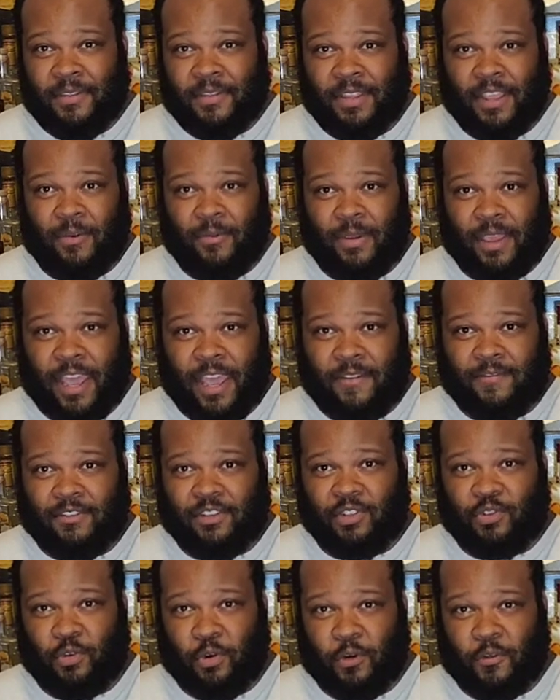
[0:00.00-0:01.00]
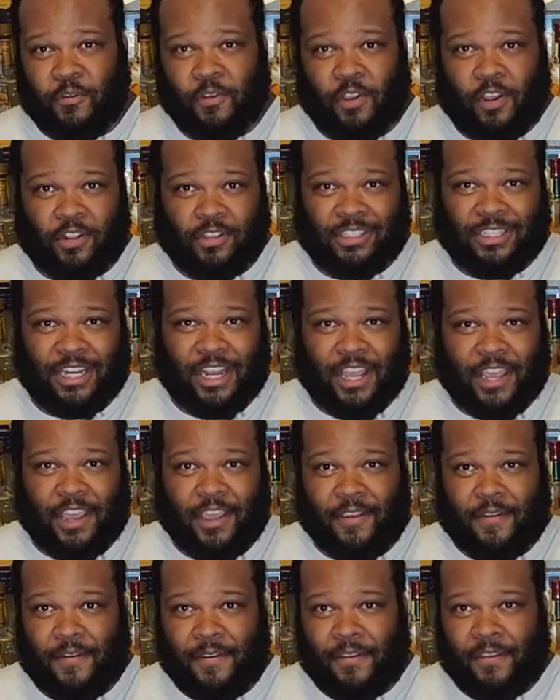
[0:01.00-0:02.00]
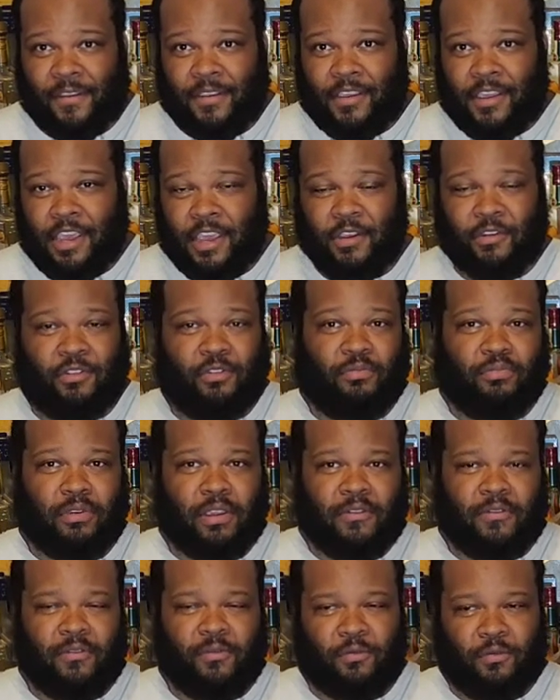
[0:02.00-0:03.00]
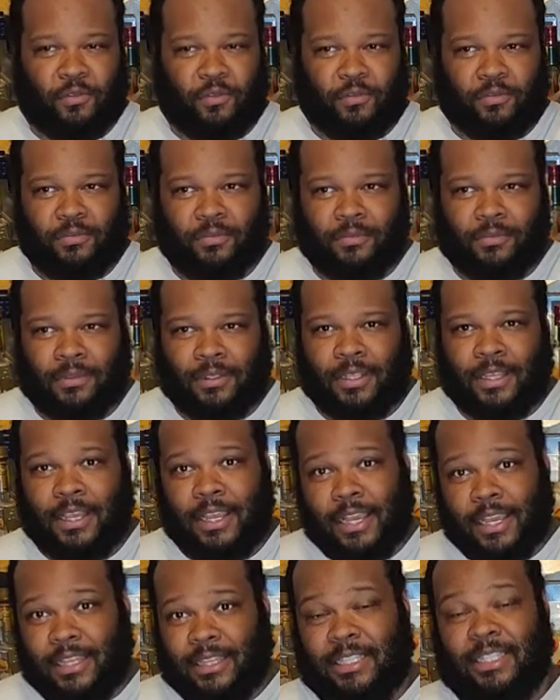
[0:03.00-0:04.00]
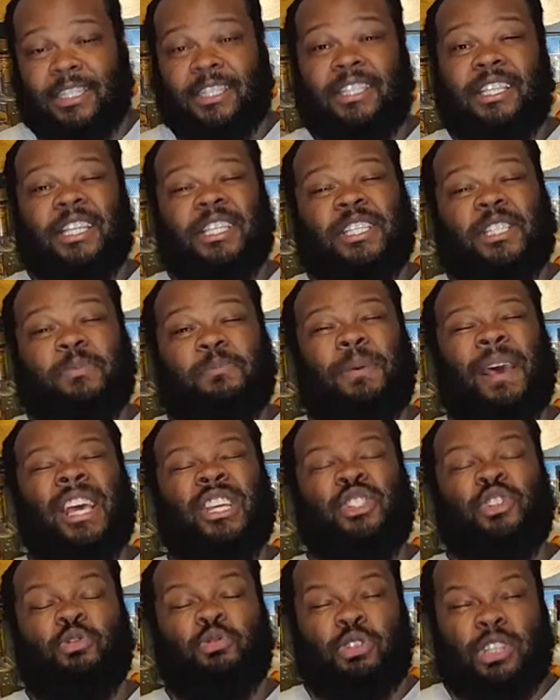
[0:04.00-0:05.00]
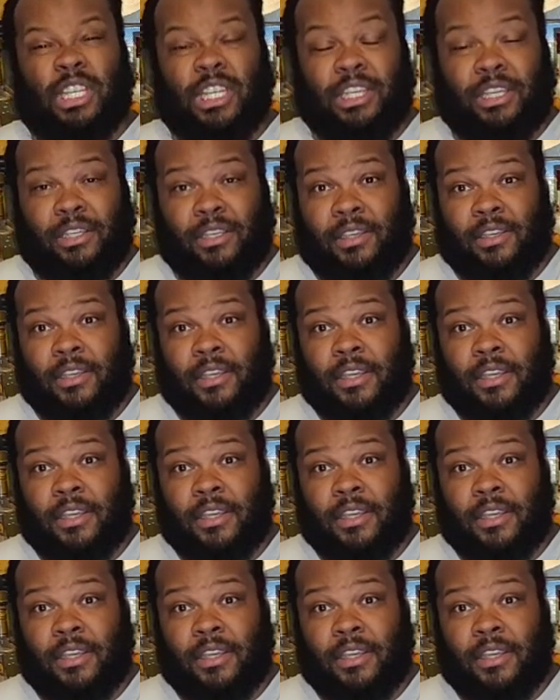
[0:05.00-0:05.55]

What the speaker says: that we have in store for y'all today here in the briefing room. This is a specialty